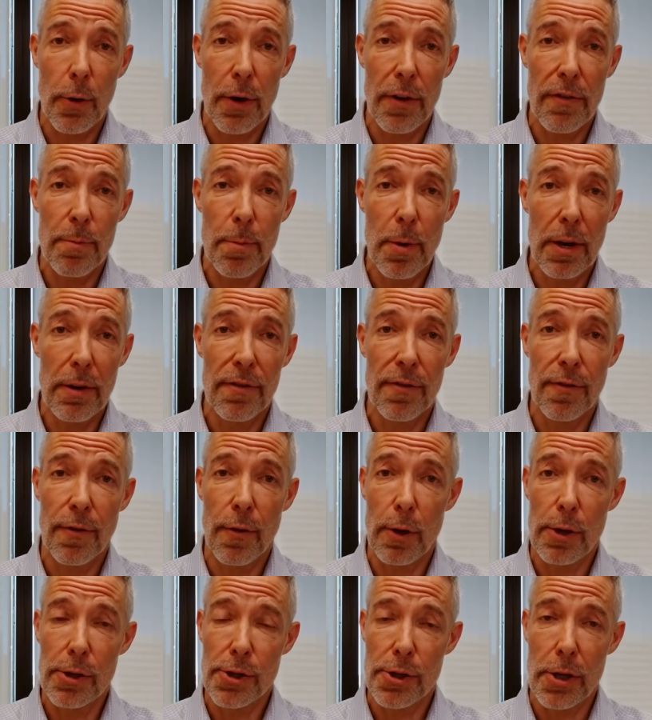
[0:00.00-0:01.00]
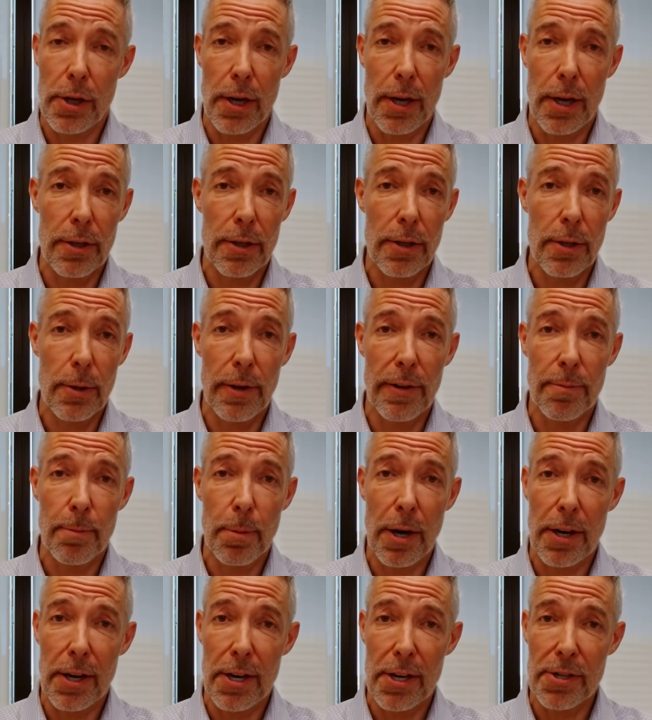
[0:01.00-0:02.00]
We've been fortunate to have
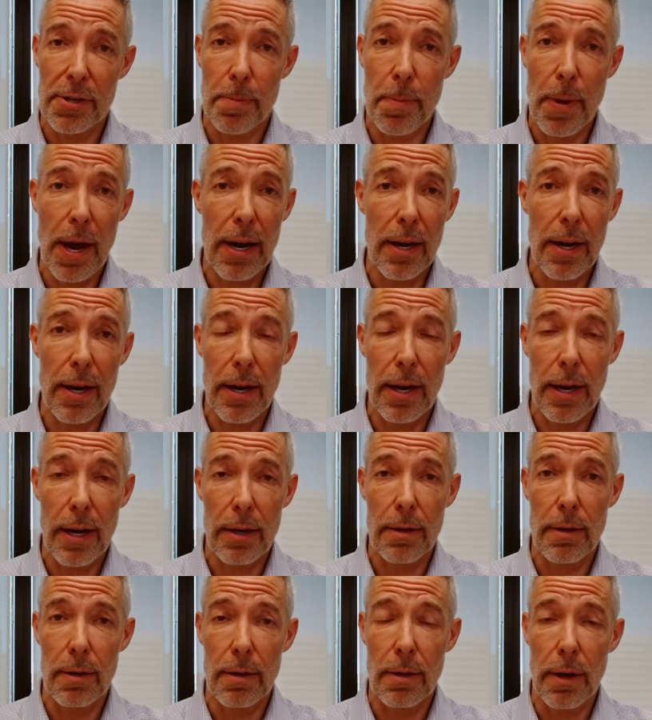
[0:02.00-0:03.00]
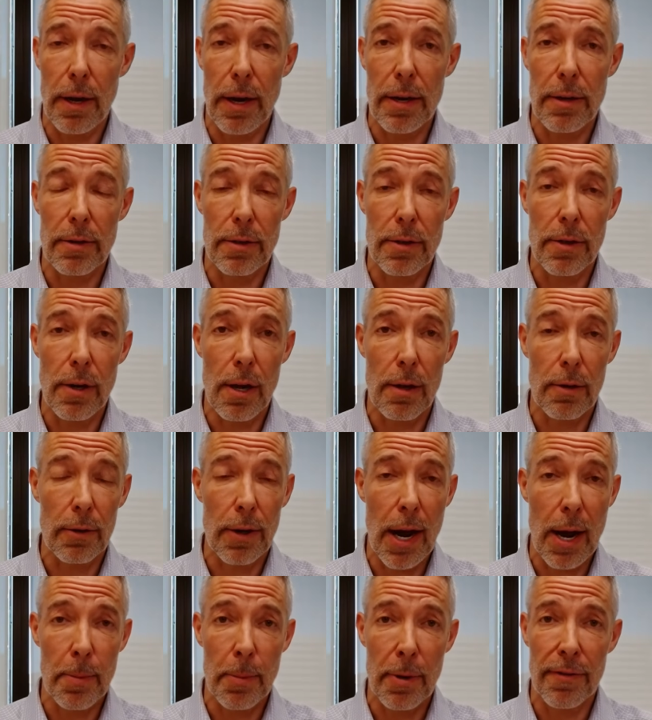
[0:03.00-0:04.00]
participated in
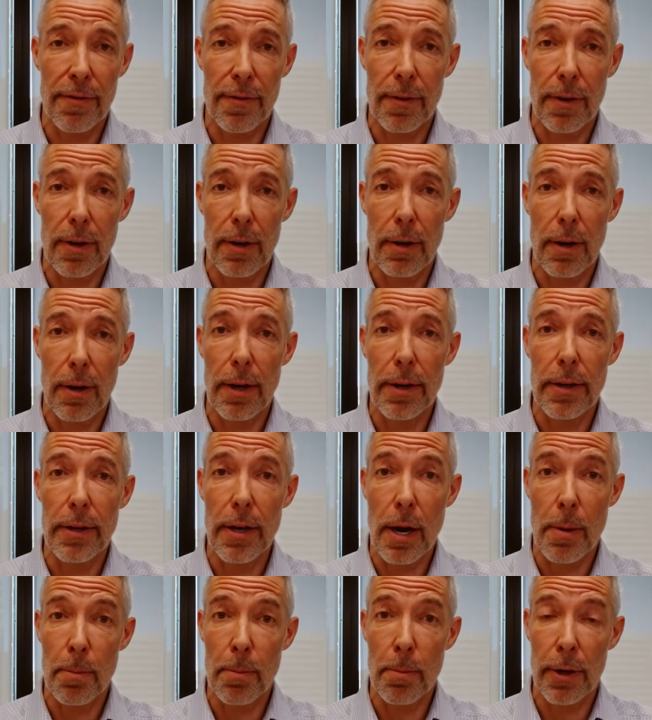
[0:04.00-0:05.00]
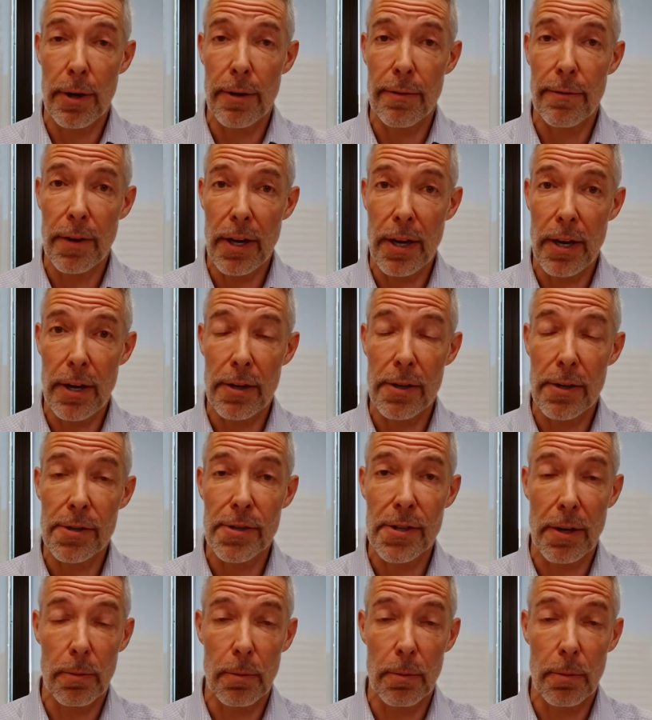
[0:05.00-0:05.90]
Dollarama for a number of years.